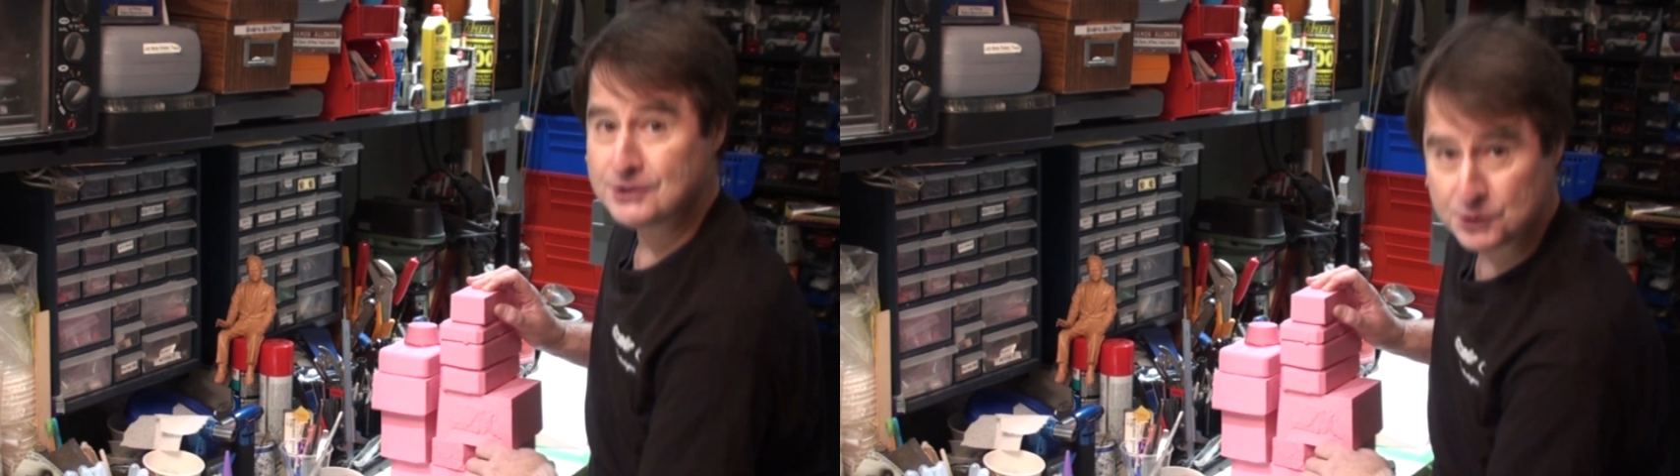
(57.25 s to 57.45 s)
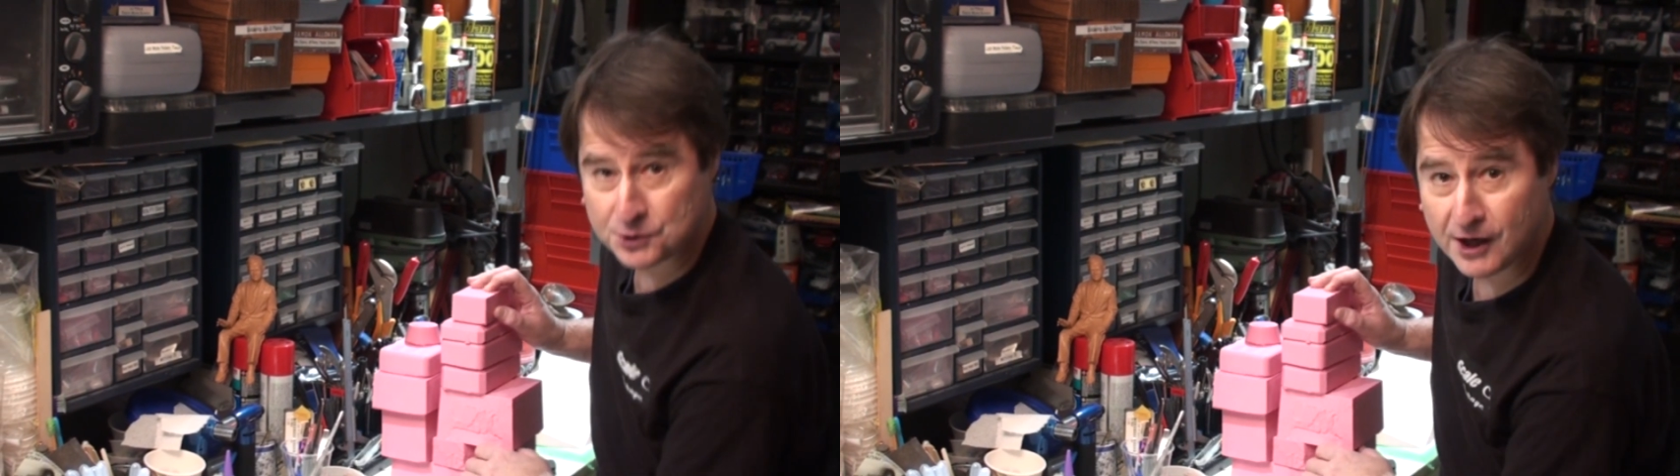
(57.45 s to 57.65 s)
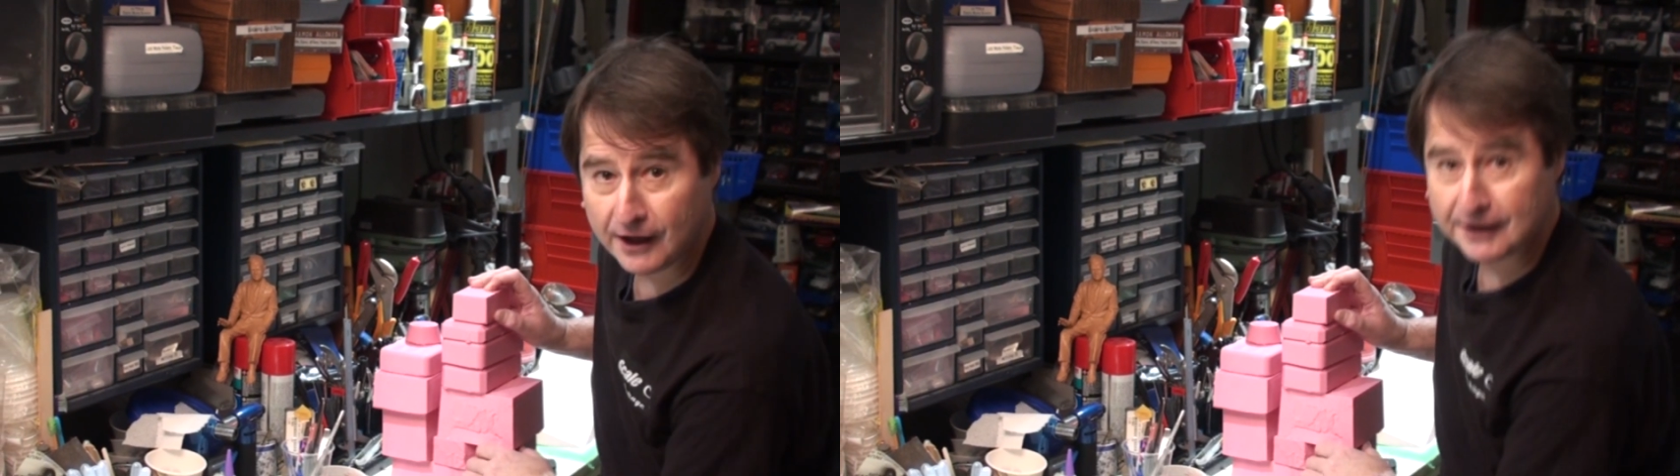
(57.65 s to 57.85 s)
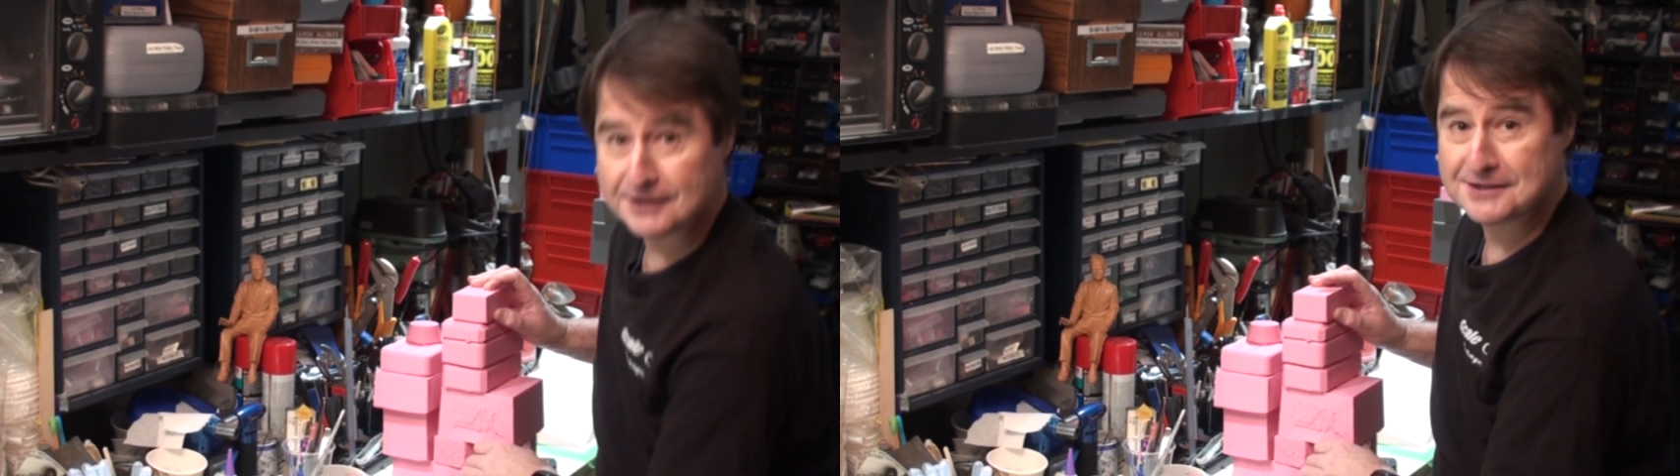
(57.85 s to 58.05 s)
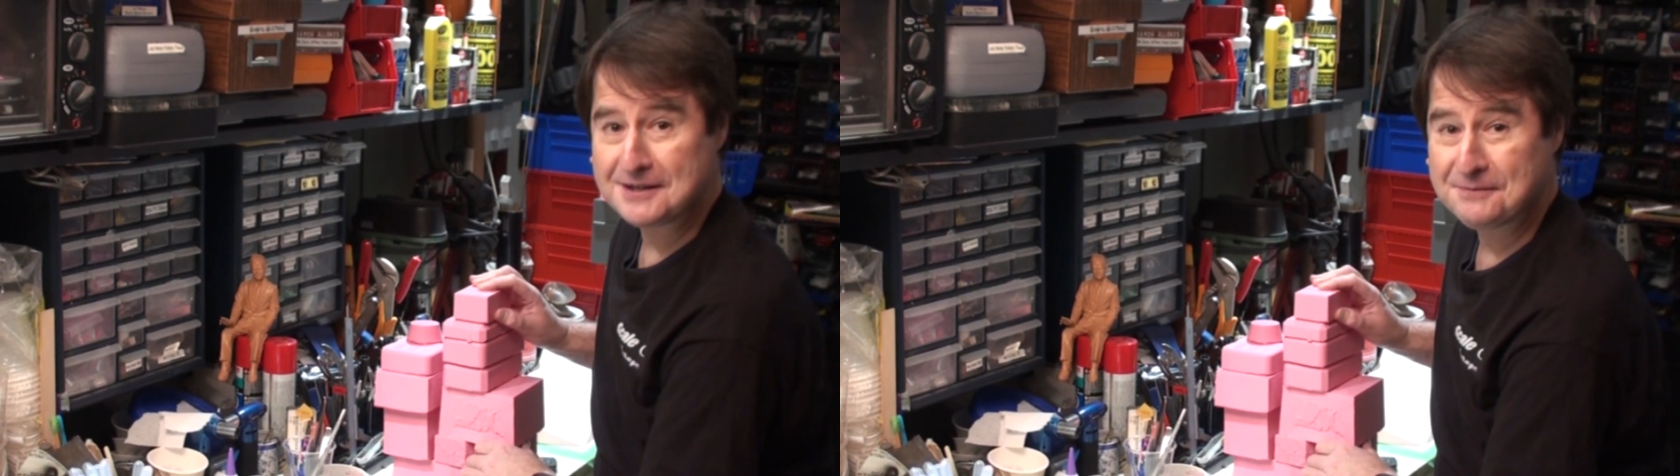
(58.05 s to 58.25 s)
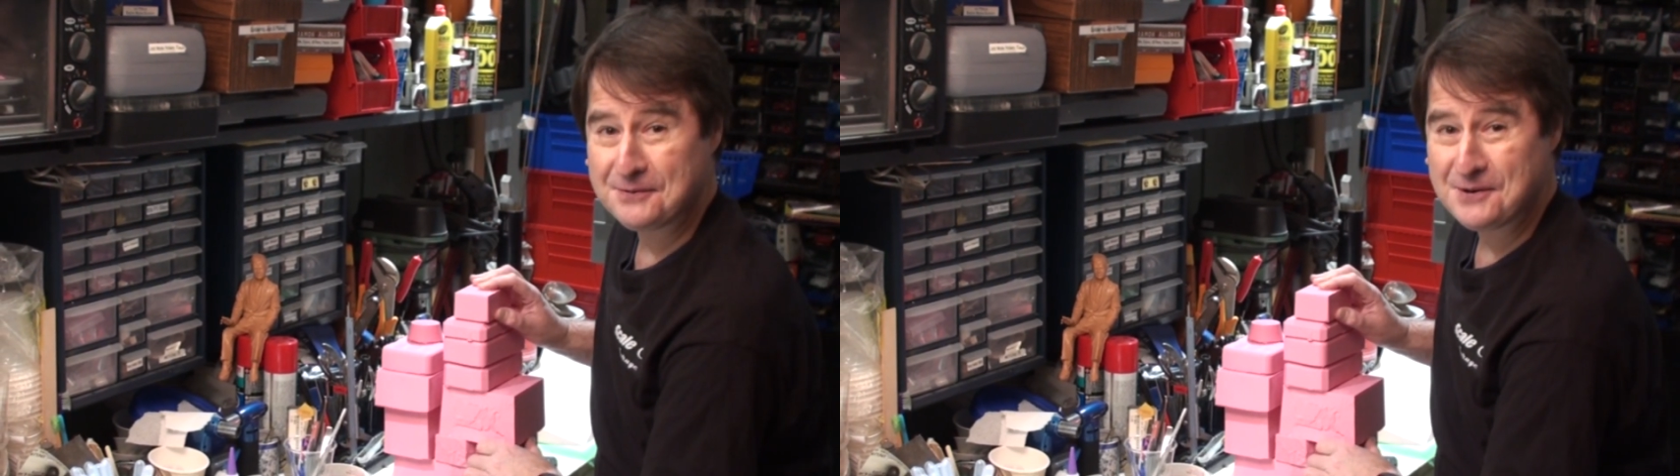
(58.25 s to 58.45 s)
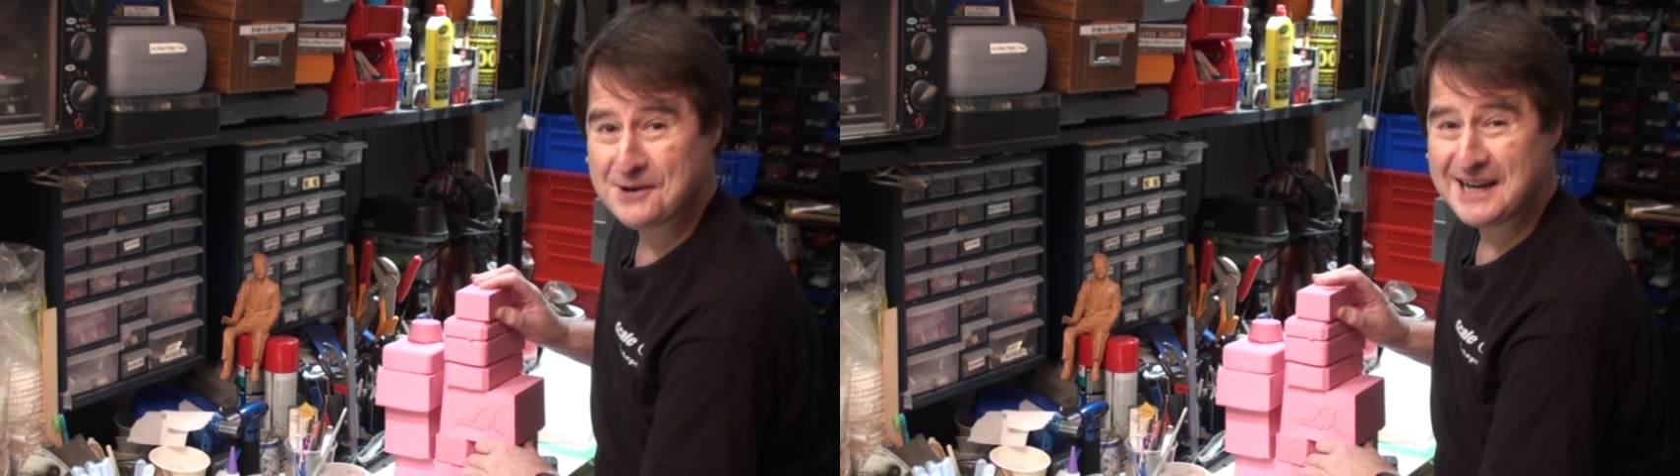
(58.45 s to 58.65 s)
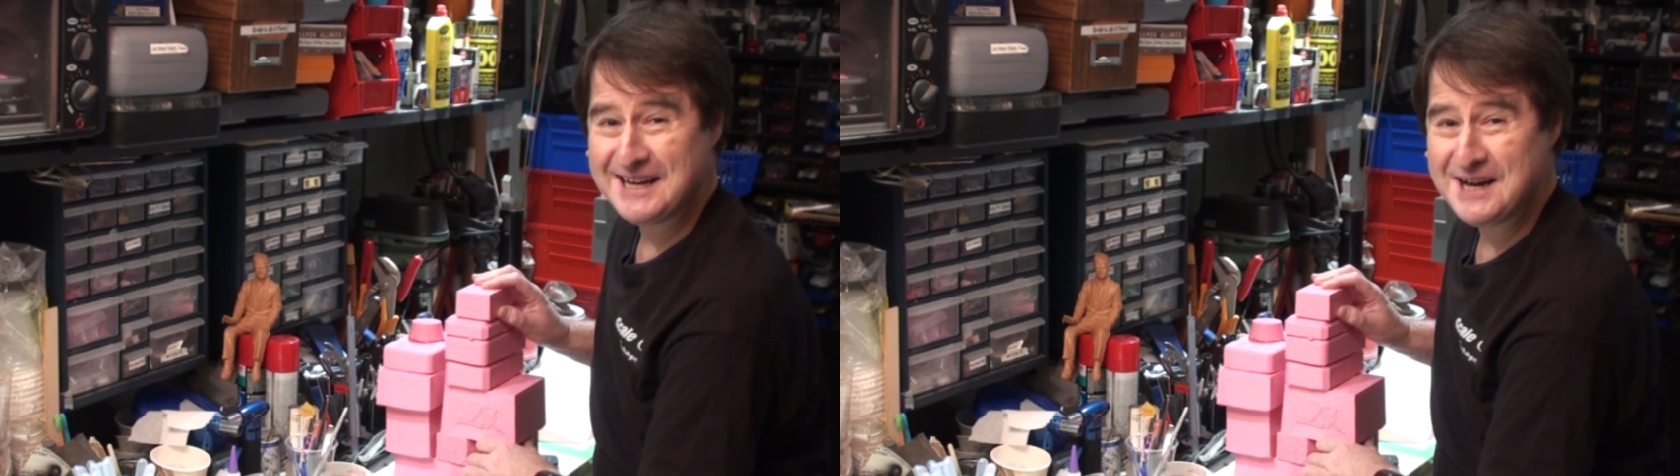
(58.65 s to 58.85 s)
It's a truck. It's a
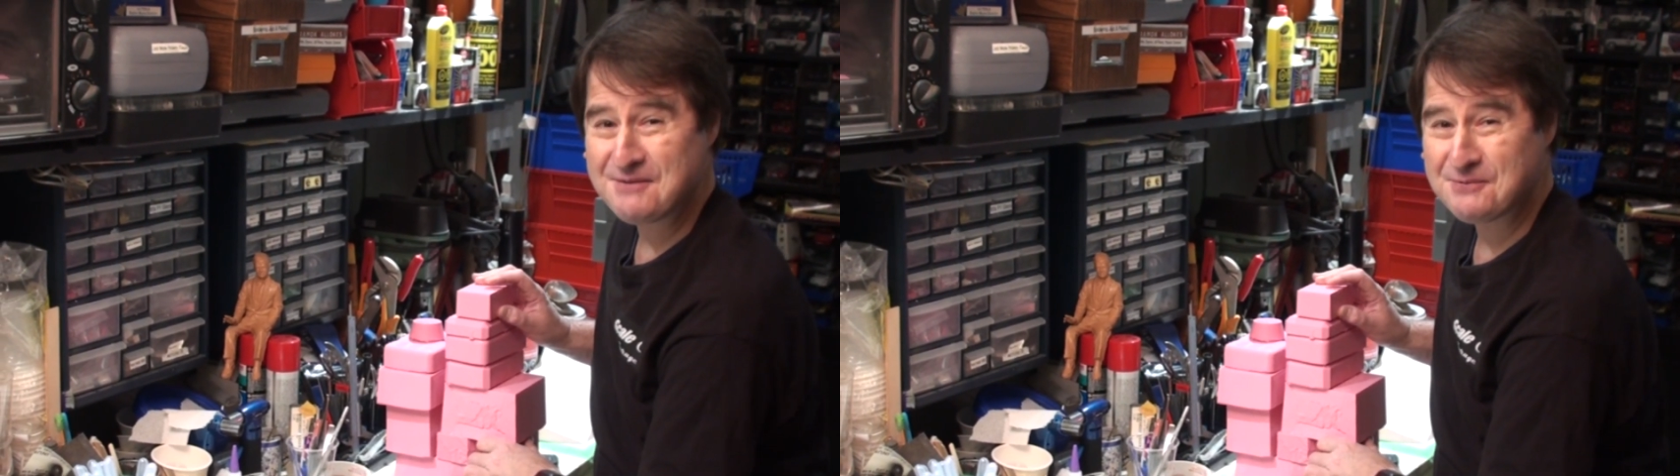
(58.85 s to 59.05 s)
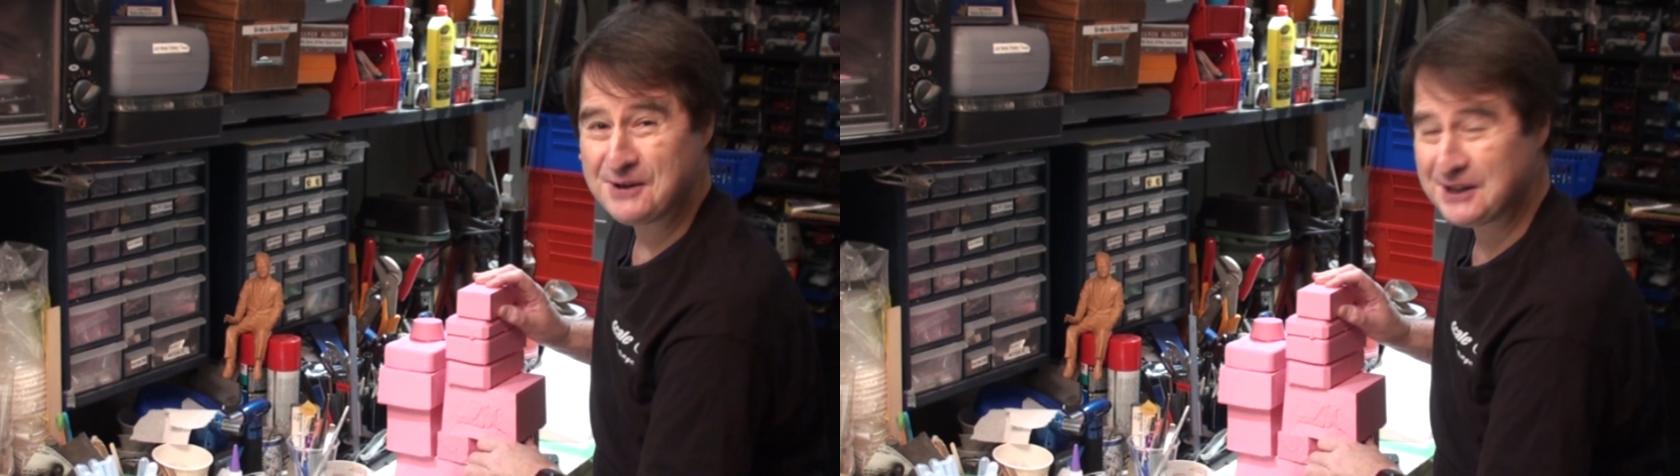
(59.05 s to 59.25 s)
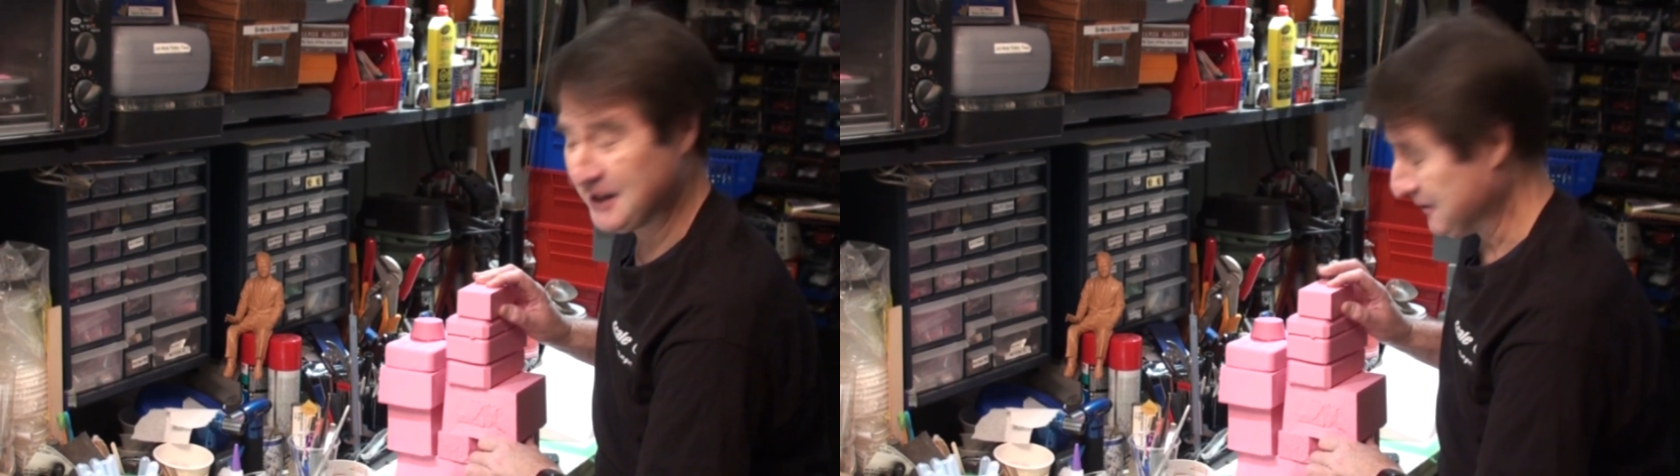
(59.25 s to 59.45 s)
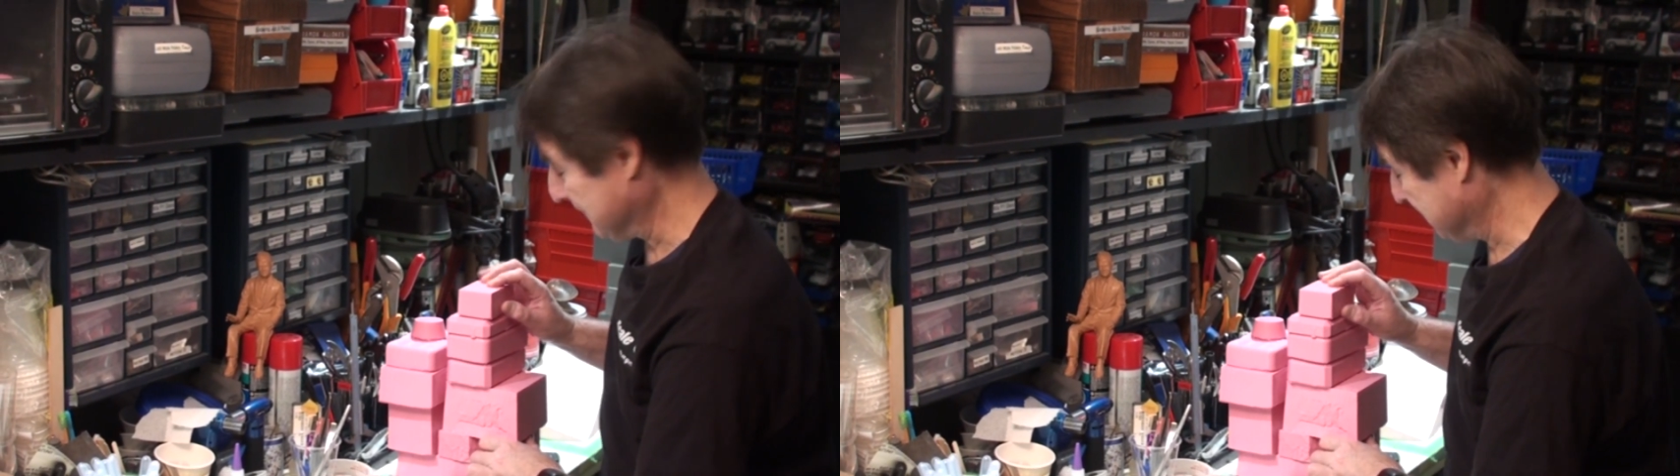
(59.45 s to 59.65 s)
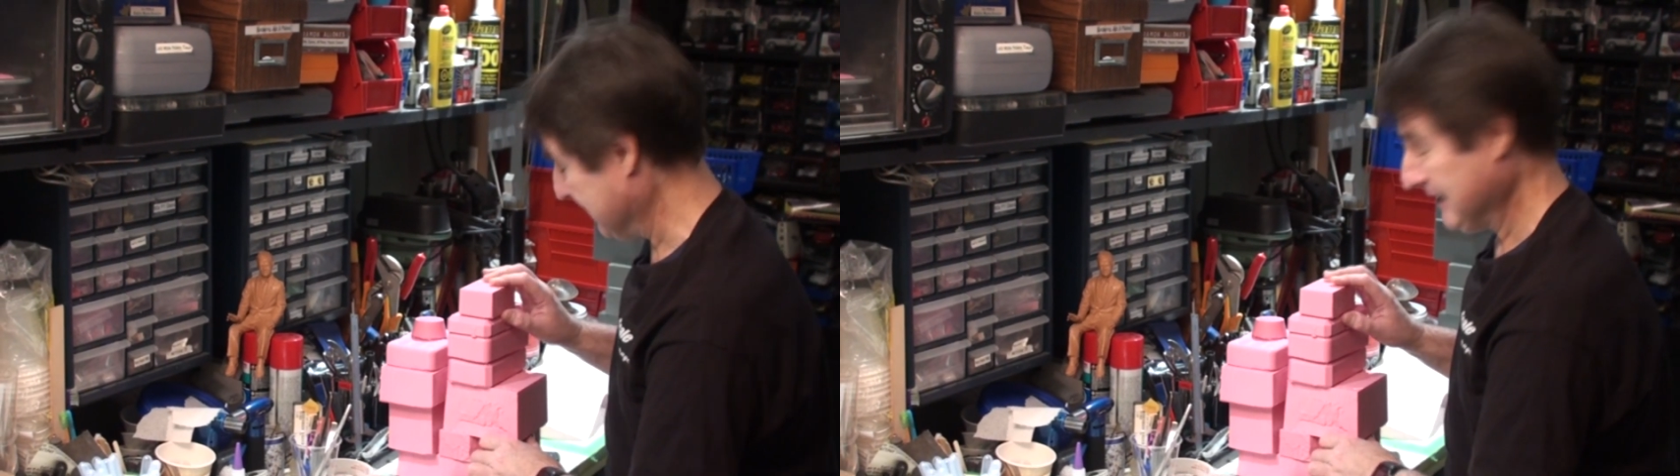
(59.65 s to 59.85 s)
Ford F100.